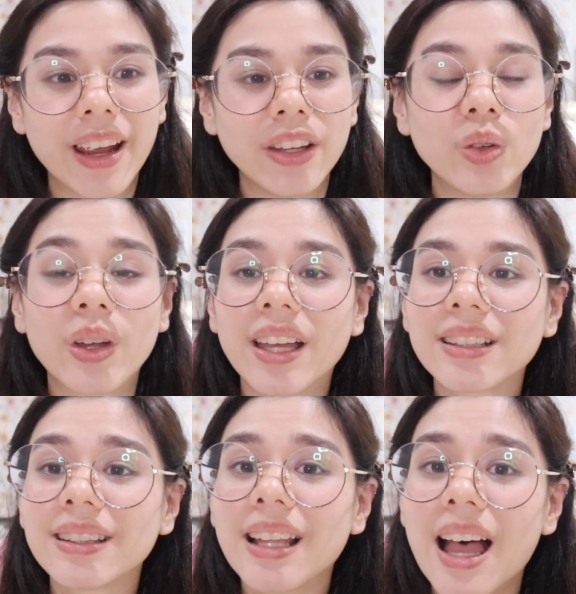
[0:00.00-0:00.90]
You
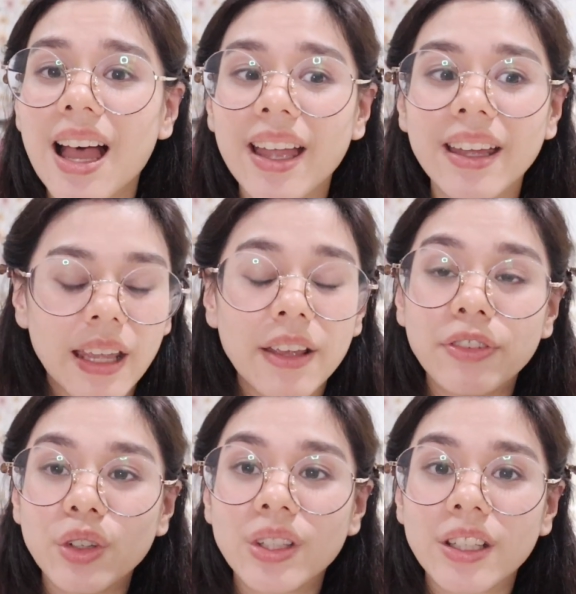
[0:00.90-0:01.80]
can't lie. If
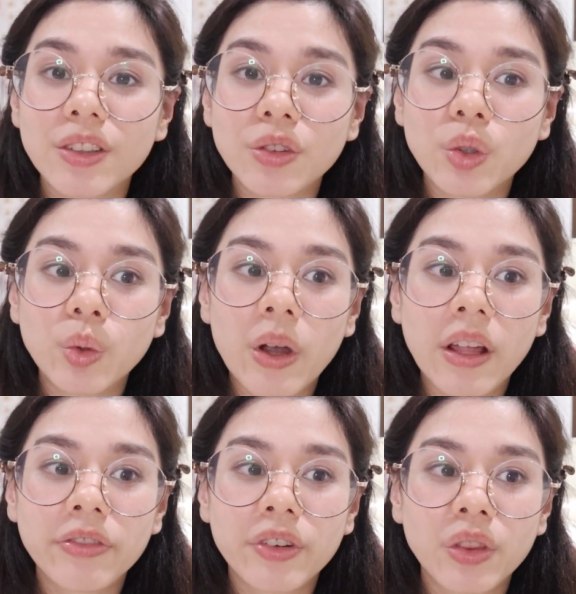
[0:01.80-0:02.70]
you didn't do
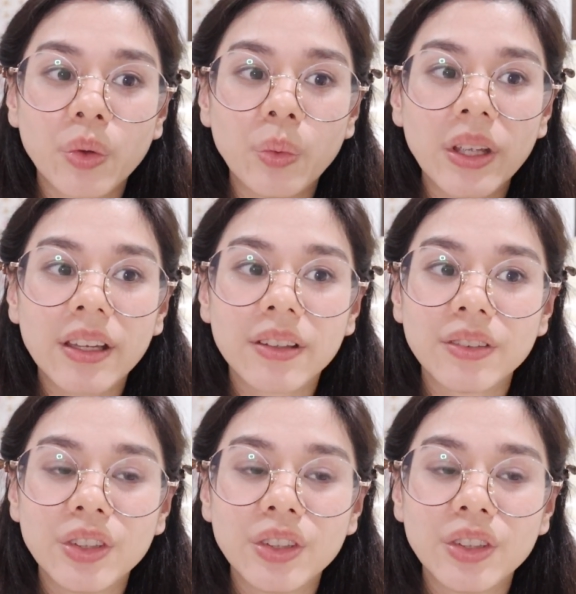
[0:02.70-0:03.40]
well for the week,